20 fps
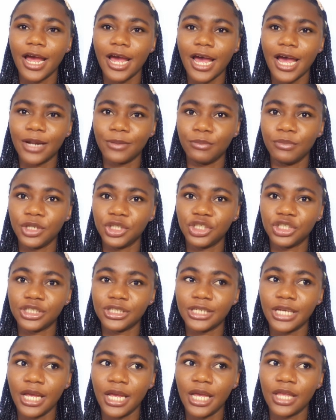
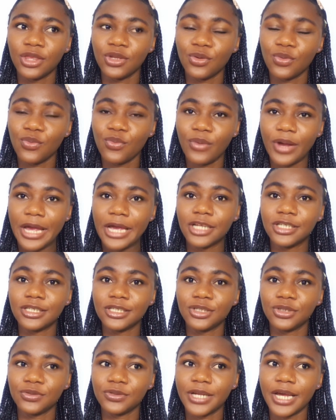admission, and the way to
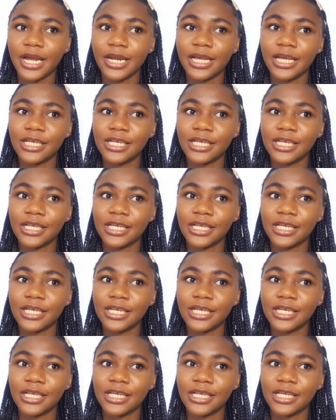do that